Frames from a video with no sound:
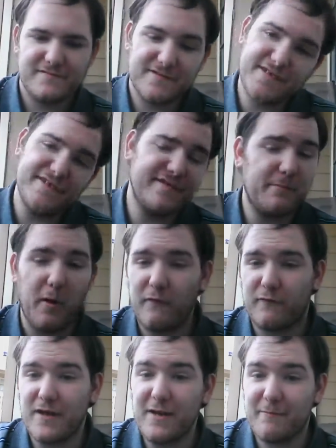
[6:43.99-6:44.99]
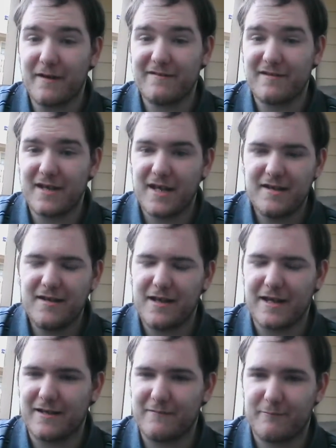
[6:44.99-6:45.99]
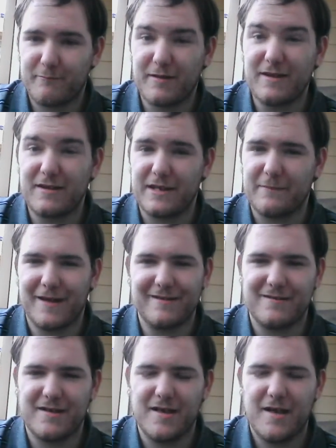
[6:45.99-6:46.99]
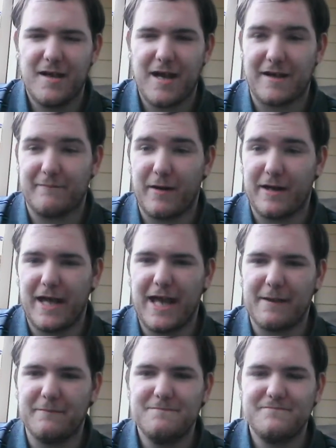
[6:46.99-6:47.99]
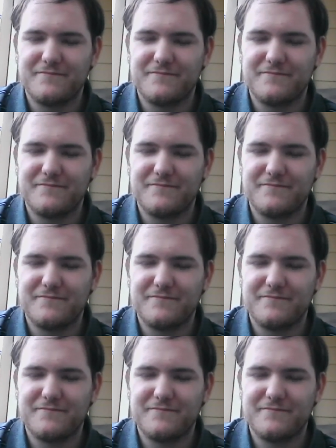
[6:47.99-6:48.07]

Digipon Free mentioned again, I get quickly mentioned, like by name.